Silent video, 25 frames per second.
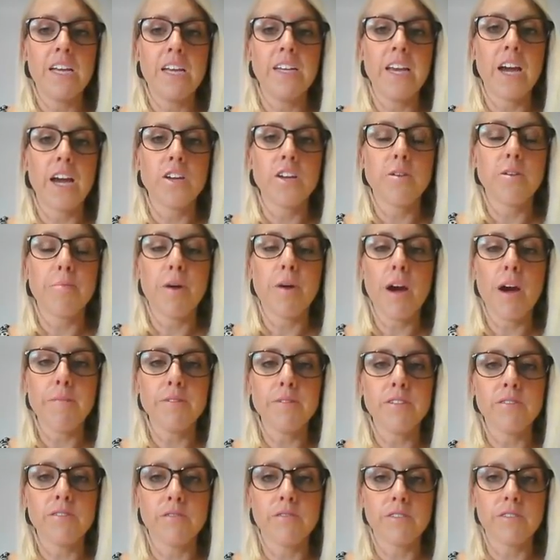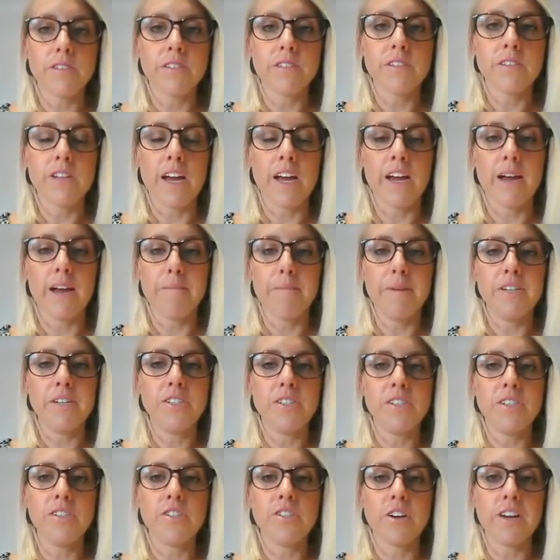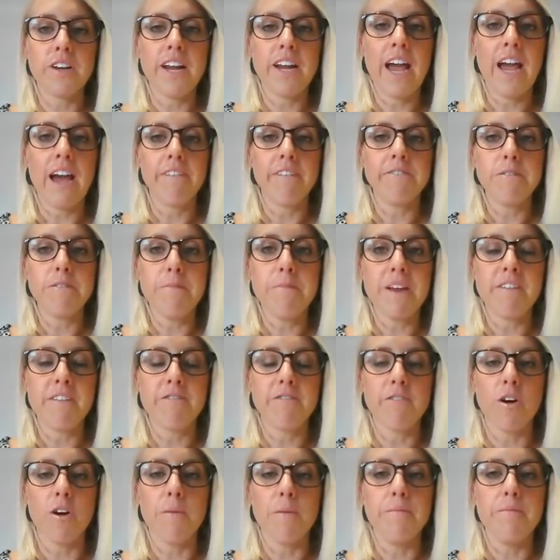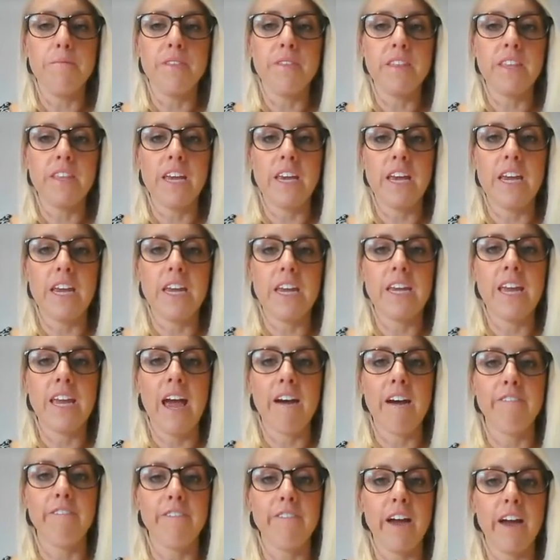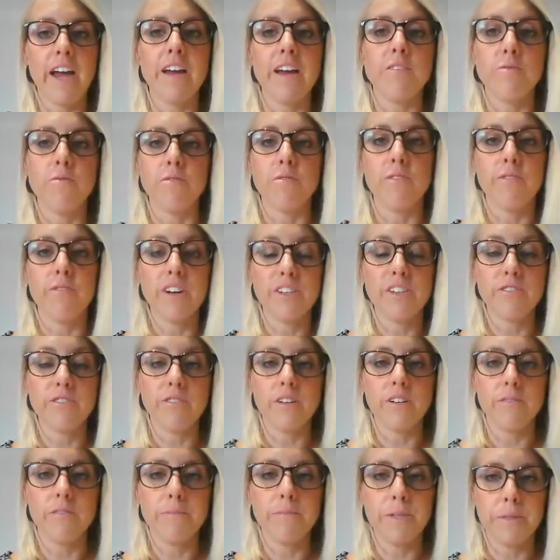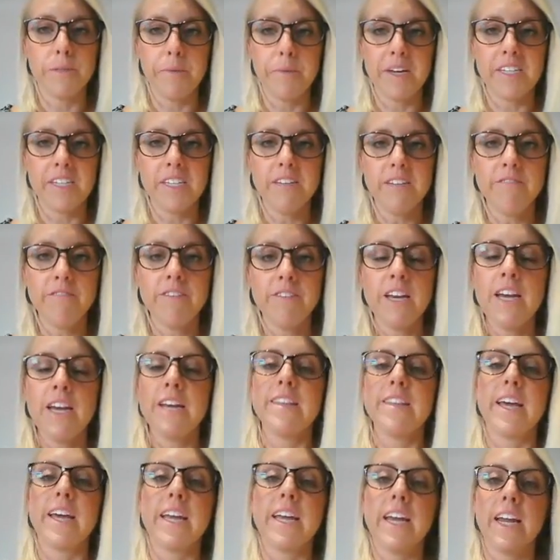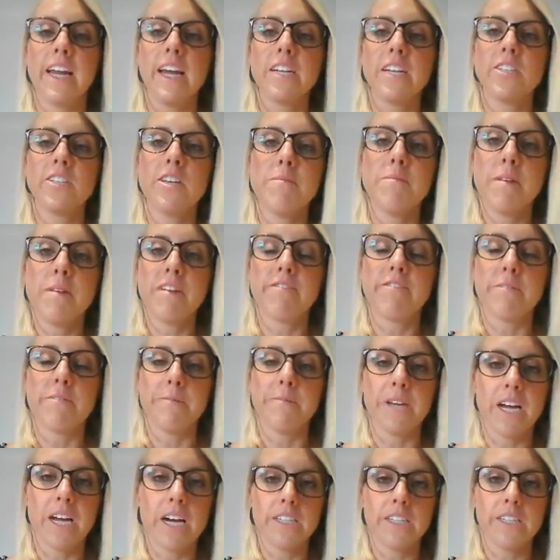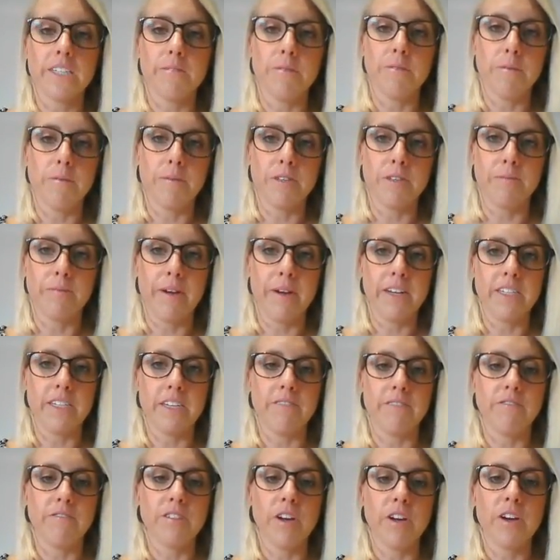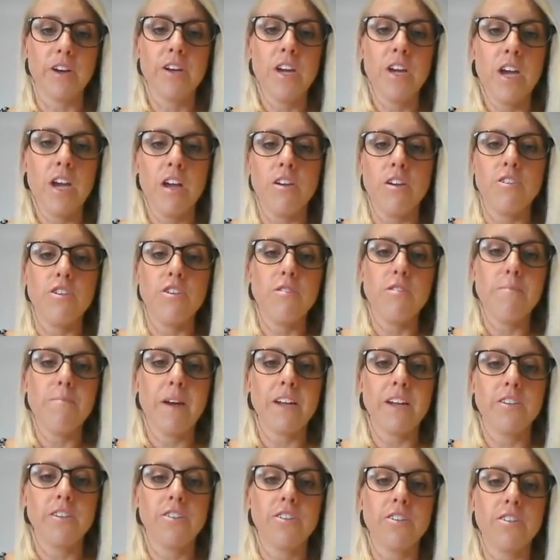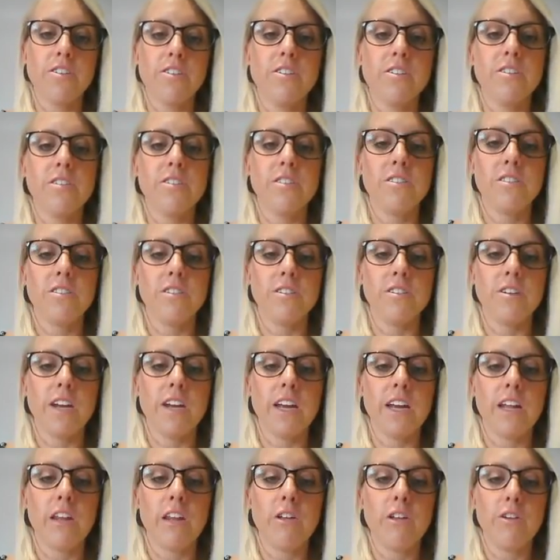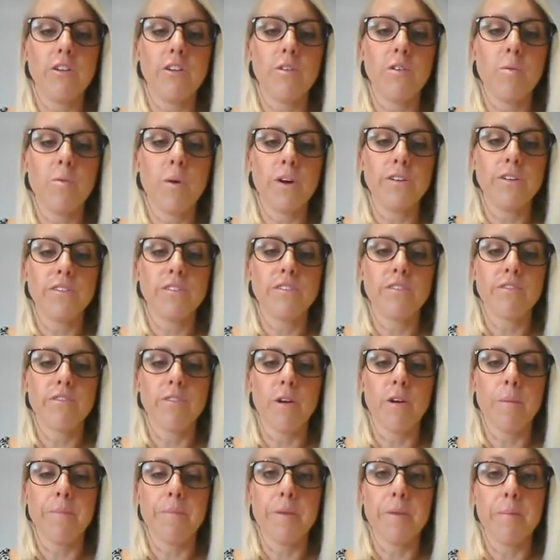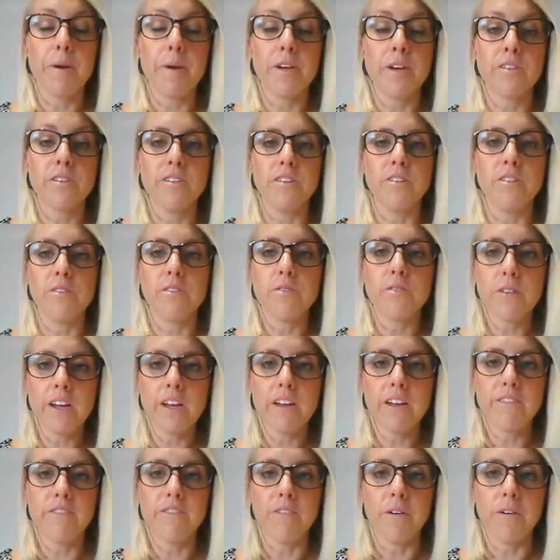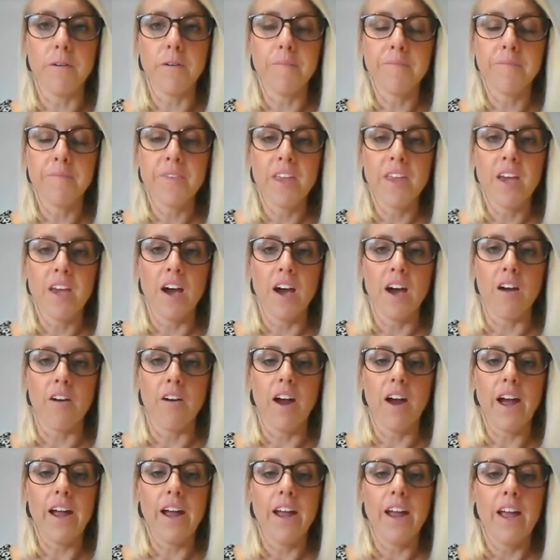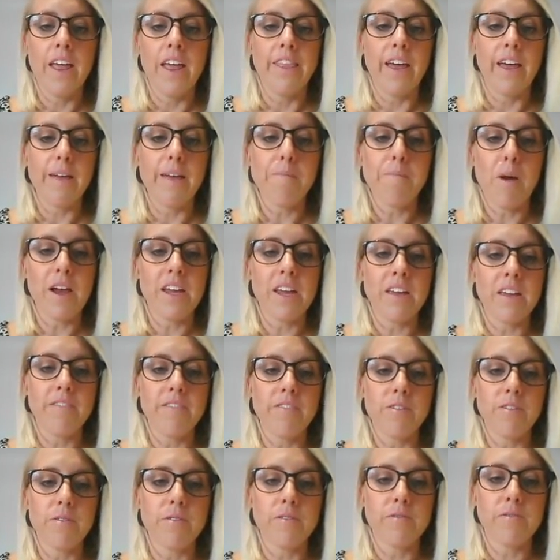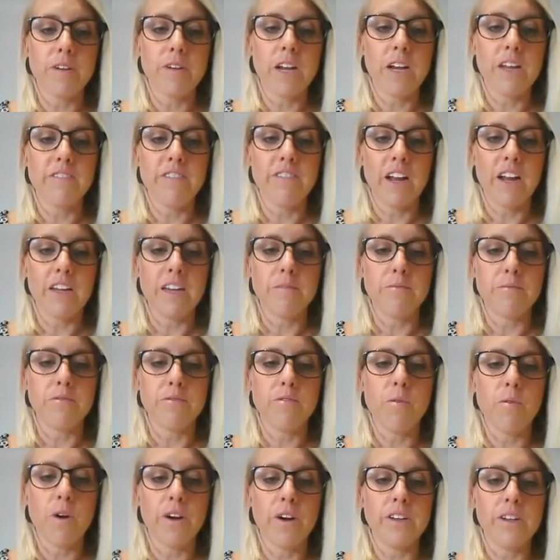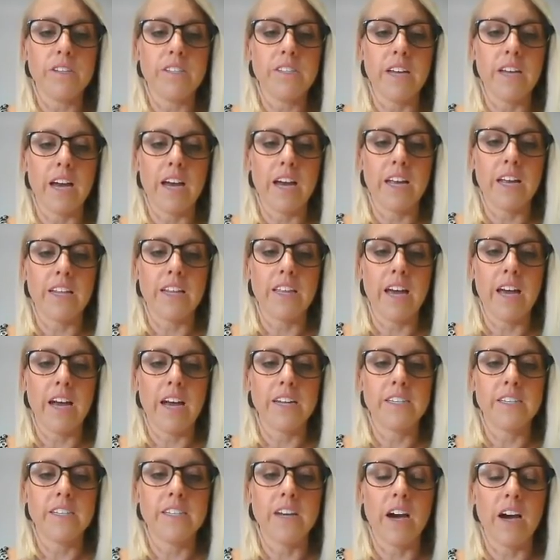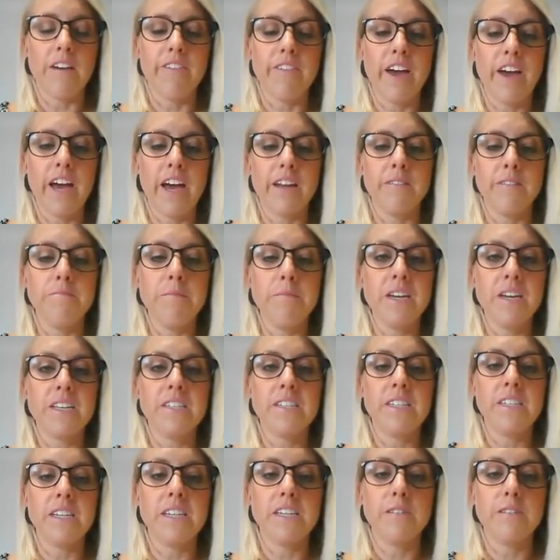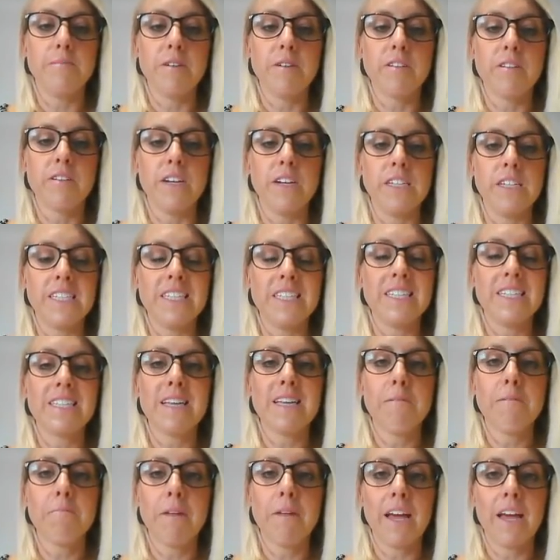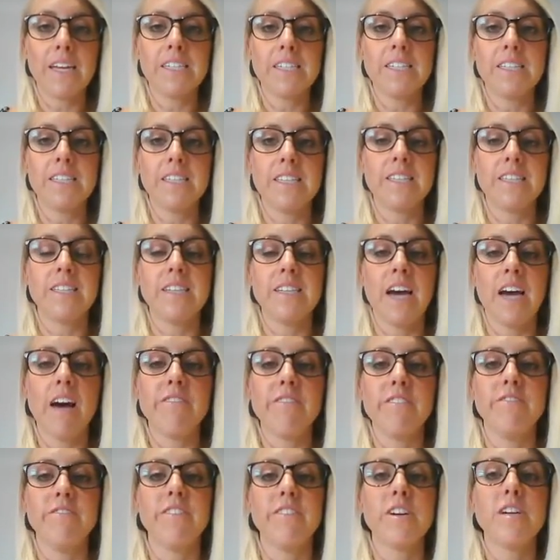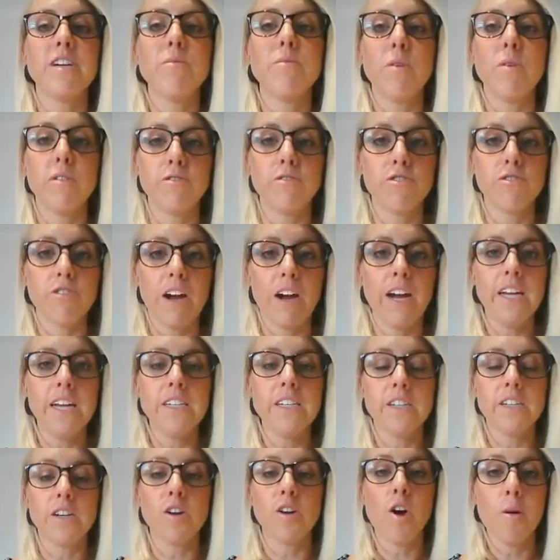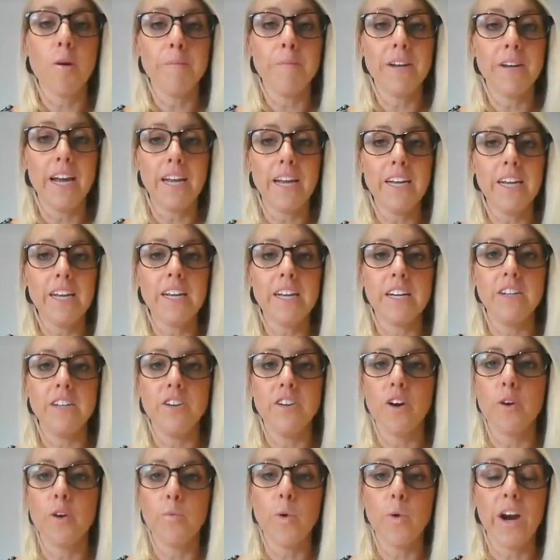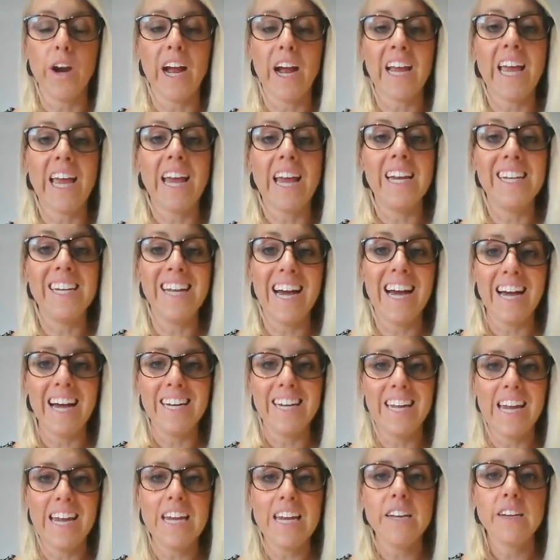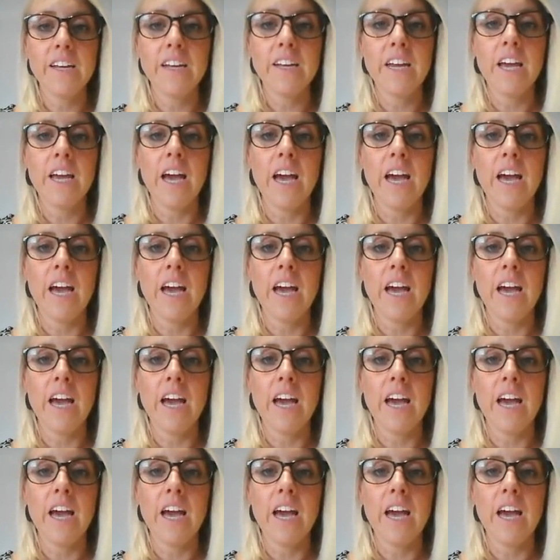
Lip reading: Now, your primary sources, like I mentioned, don't have to be from the cafe or the restaurant perspective. They can actually be from the customer perspective. So you may choose to include quotes from the person you're cooking for. All right, they might give you a really valuable quote saying that I've had mixed experience. In some places, the staff are very well trained and accommodating and know what I can and can't eat,